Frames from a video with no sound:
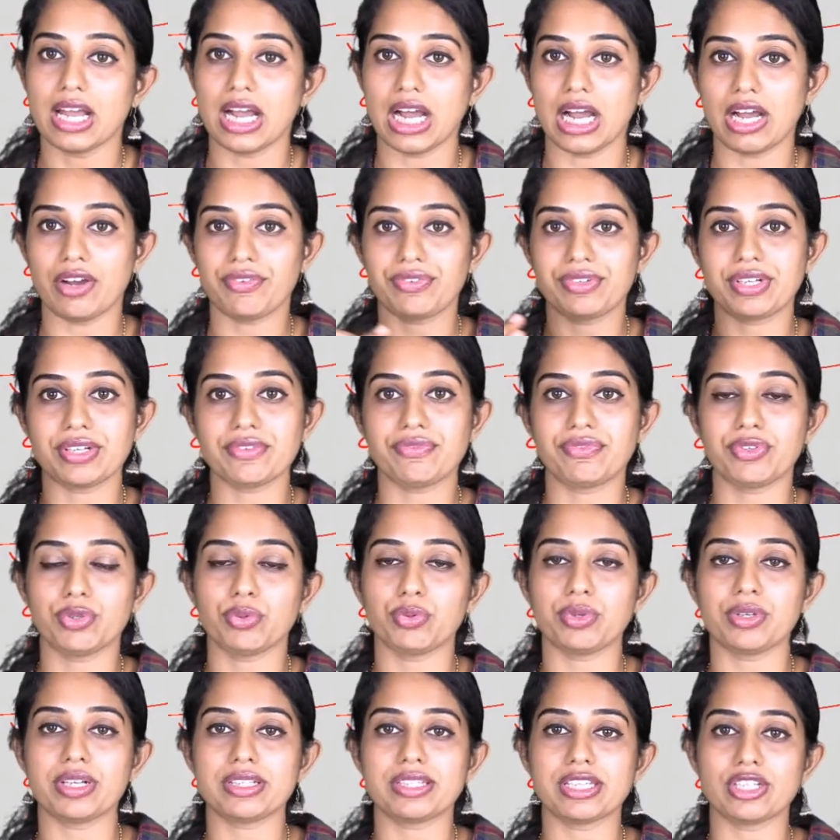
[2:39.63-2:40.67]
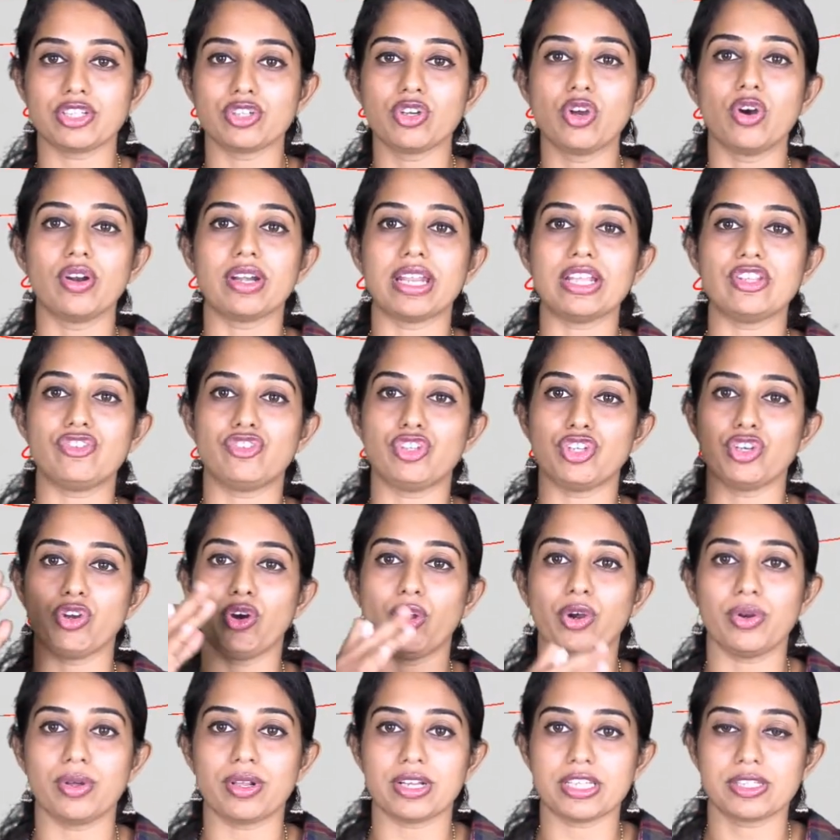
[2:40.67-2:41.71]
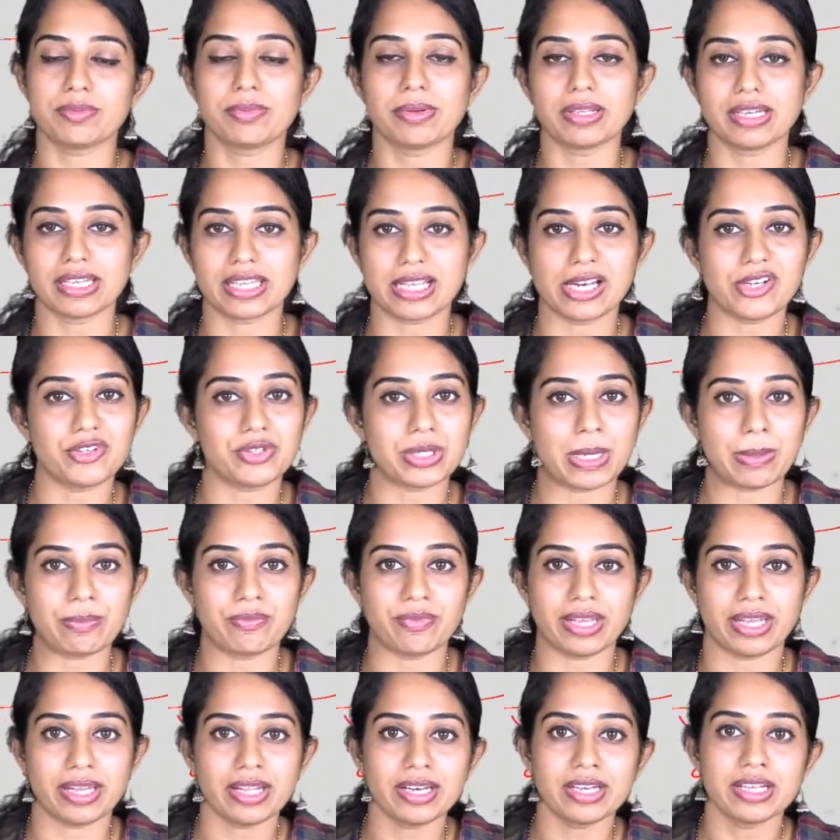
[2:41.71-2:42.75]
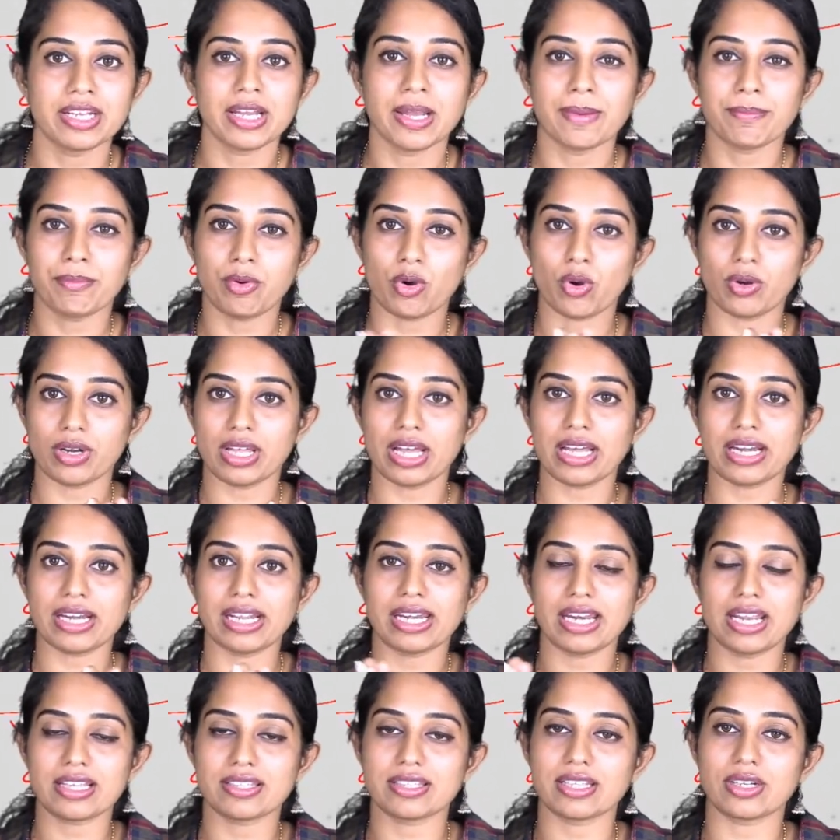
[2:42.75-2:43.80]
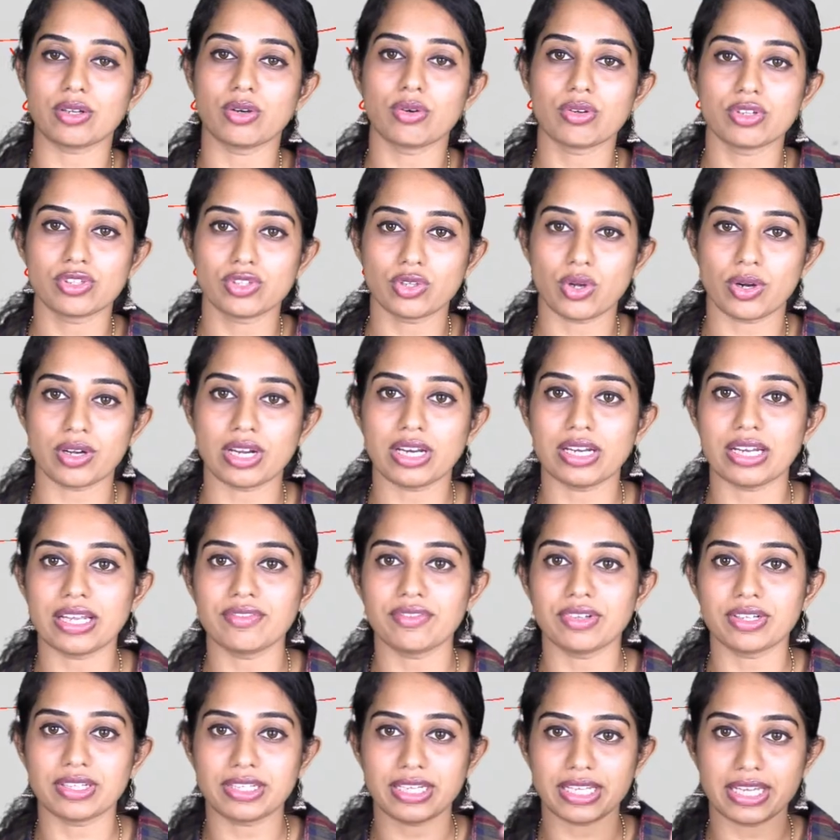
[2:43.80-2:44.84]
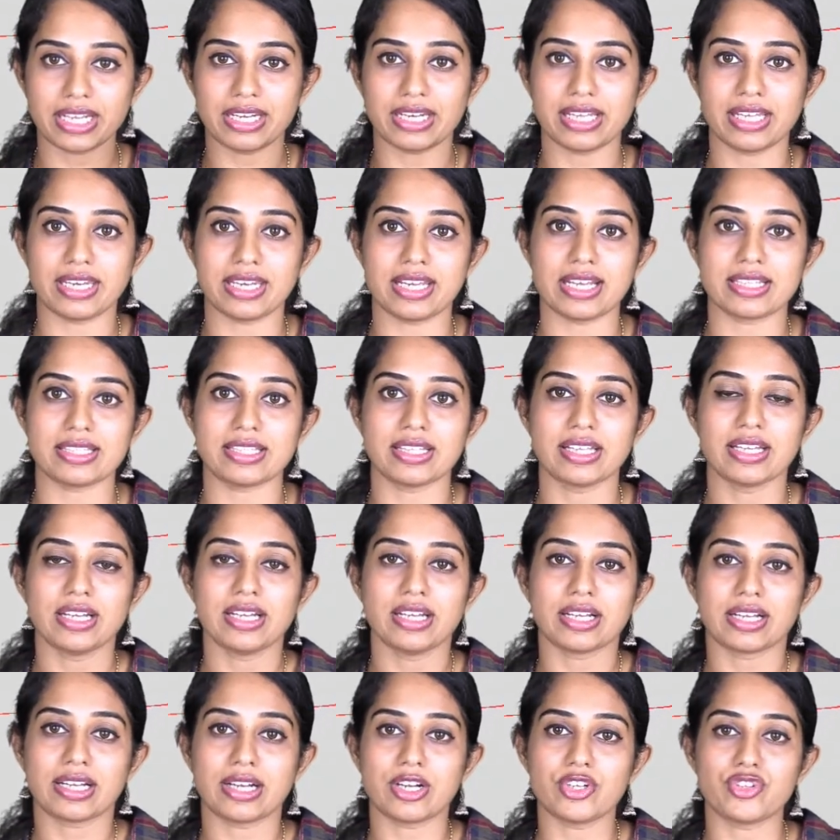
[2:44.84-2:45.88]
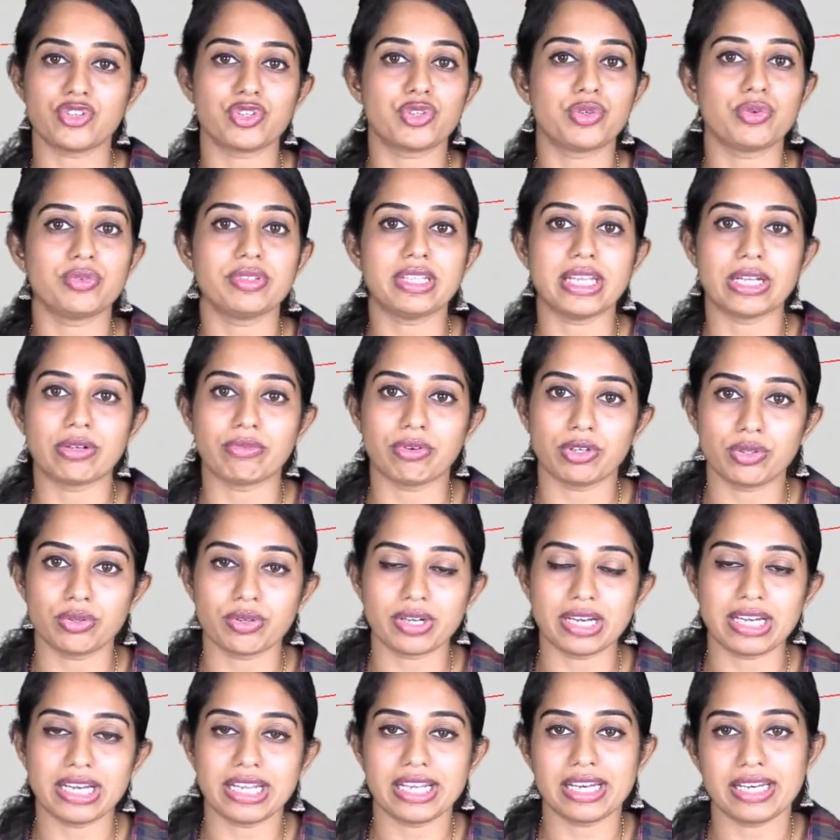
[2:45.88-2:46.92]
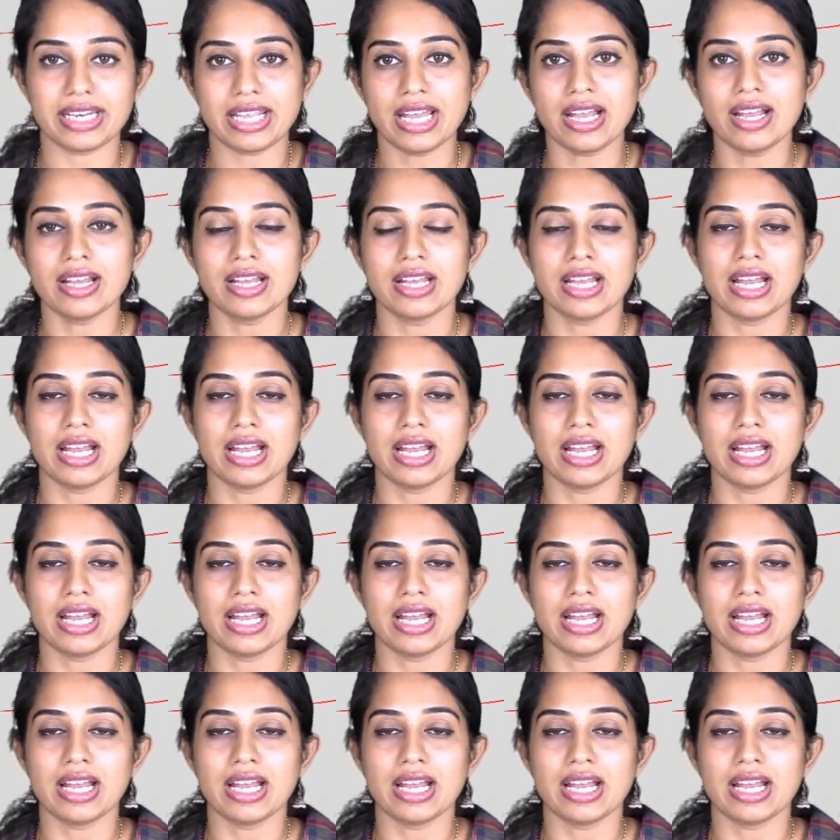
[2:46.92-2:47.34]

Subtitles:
After few years it got a geoid or a spherical shape where polar areas are horizontal and vertical areas constitute the equatorial area,